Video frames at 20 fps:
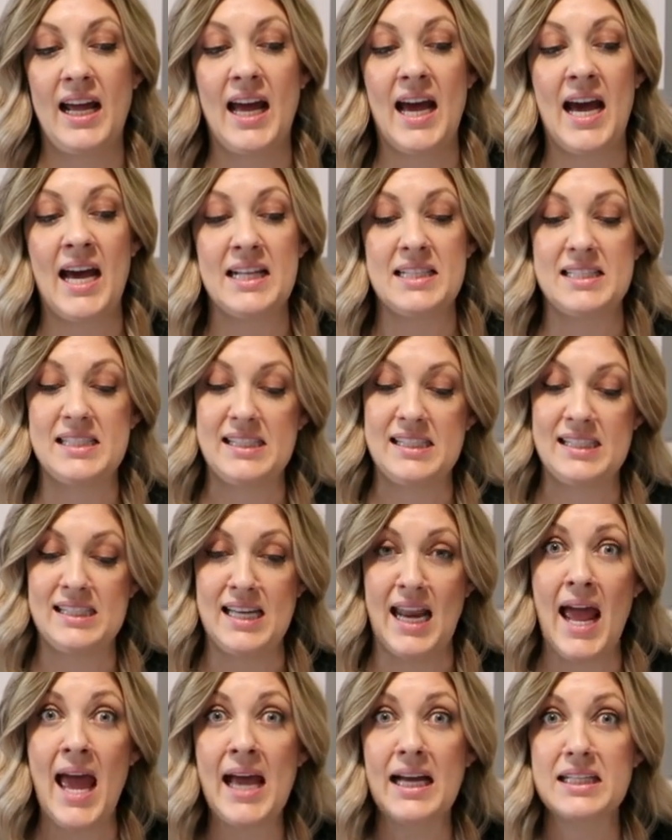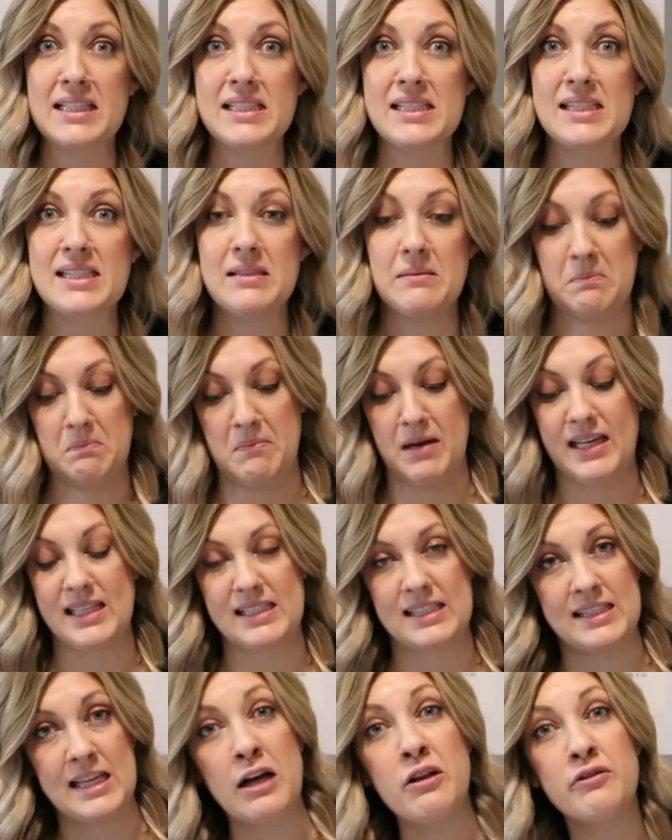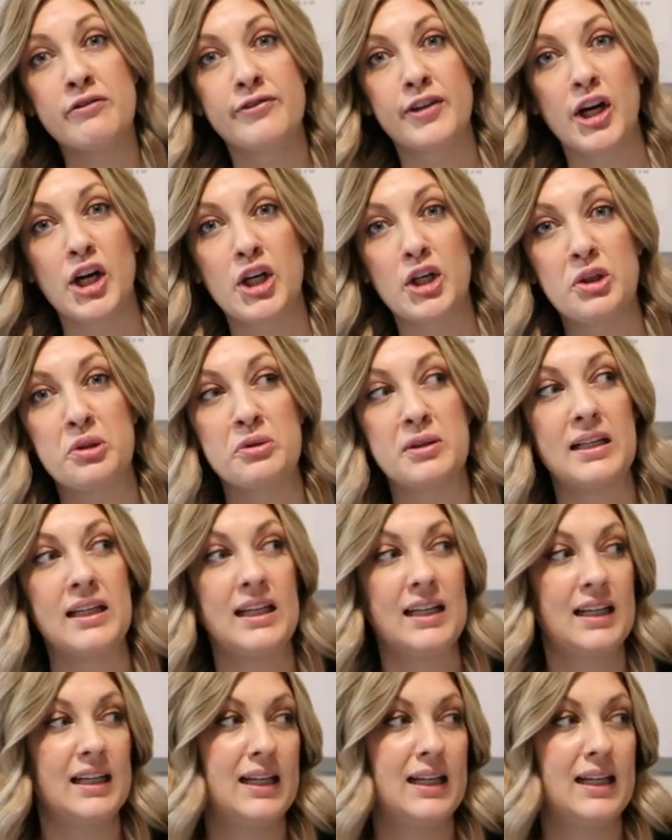had snacks, my cell phone,